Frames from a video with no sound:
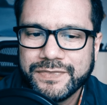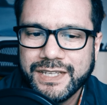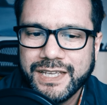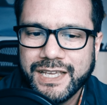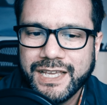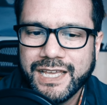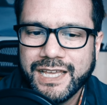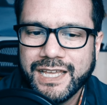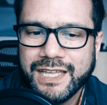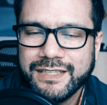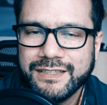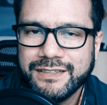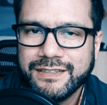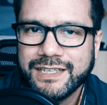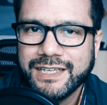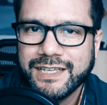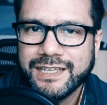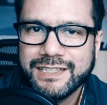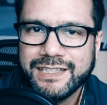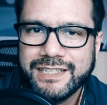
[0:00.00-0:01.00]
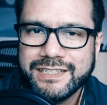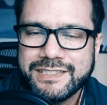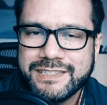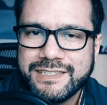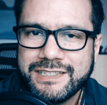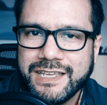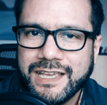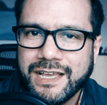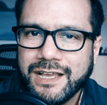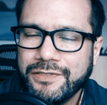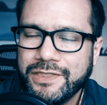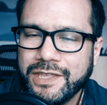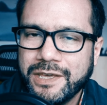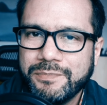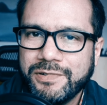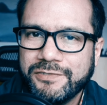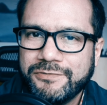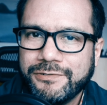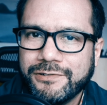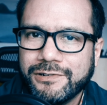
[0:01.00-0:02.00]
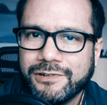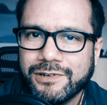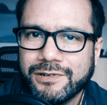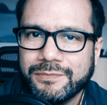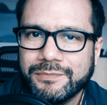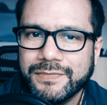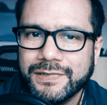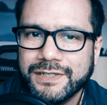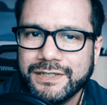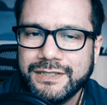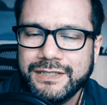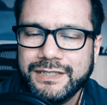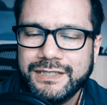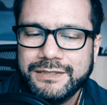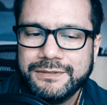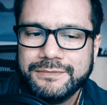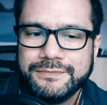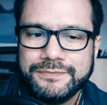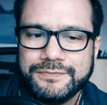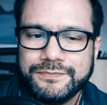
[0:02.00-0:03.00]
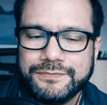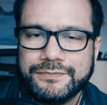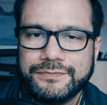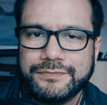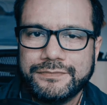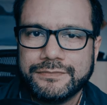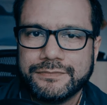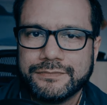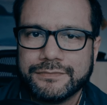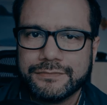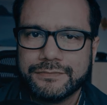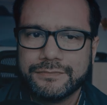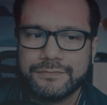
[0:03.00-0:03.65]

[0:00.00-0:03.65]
And yeah, let's see how they perform. But